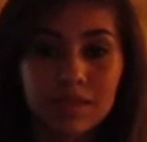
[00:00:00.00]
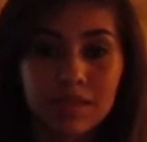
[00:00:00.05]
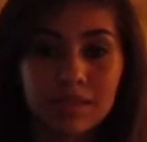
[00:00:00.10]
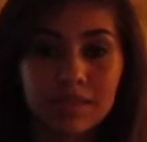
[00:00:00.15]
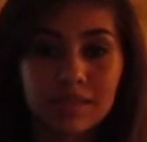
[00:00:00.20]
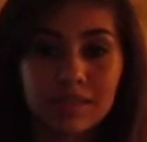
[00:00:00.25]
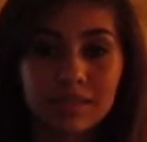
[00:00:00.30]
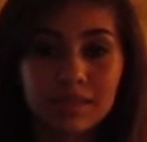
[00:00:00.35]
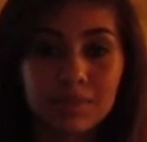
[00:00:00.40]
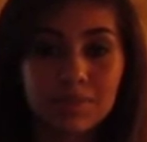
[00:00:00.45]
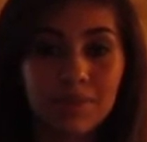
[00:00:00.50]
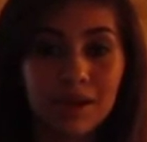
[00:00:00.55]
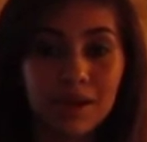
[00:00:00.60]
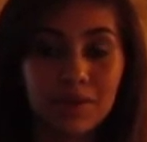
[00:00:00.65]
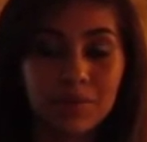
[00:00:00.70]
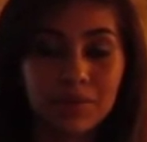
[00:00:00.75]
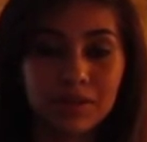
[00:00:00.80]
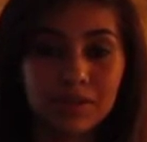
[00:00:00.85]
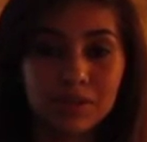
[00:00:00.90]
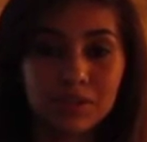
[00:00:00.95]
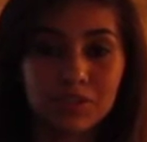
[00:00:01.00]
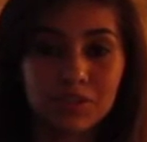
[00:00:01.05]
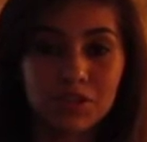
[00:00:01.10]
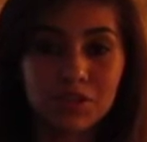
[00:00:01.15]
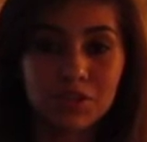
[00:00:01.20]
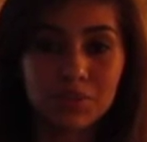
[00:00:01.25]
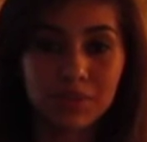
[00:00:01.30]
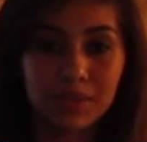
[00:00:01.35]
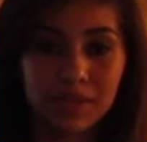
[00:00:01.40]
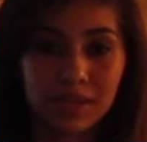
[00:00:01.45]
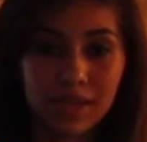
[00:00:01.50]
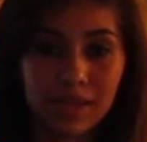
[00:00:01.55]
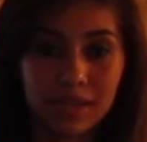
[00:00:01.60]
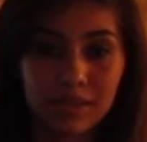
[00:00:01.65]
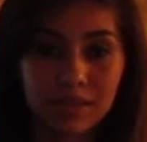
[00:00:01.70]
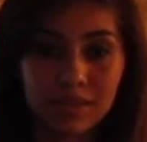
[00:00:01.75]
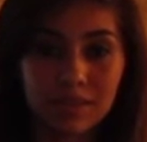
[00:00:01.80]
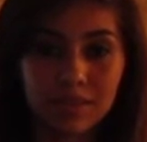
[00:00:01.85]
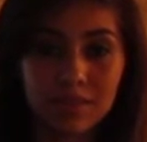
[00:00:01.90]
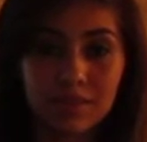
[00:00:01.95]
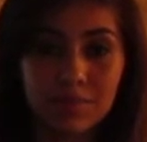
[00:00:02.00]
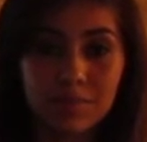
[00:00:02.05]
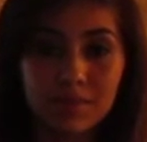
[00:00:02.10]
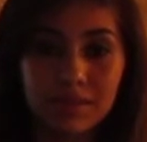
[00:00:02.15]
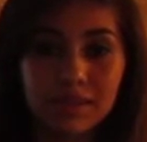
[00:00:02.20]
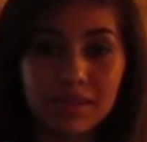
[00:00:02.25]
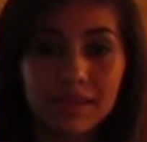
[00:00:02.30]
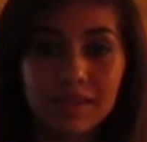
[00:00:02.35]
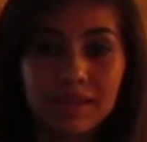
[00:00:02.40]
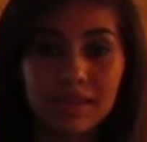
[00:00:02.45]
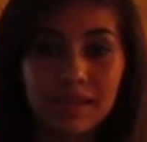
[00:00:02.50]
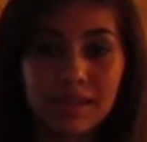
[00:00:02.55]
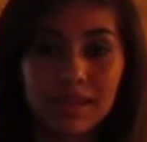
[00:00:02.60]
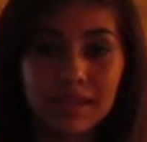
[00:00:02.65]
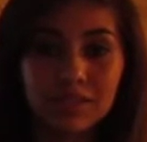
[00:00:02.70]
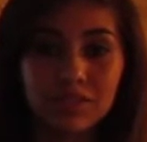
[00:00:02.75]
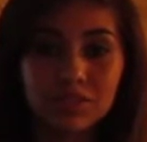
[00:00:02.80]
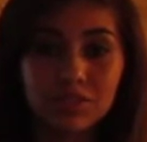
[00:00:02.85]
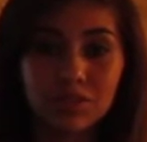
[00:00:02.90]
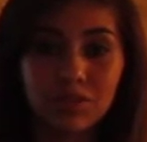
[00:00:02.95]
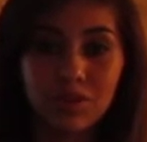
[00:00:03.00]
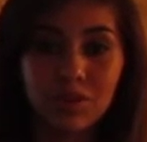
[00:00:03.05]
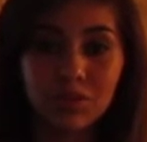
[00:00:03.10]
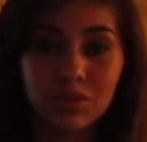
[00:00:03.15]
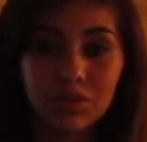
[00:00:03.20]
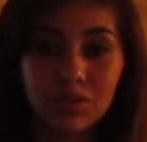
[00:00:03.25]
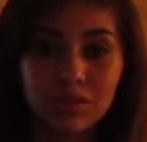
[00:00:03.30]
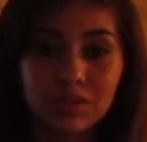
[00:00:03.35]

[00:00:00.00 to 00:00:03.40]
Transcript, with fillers: is about 128. The median age total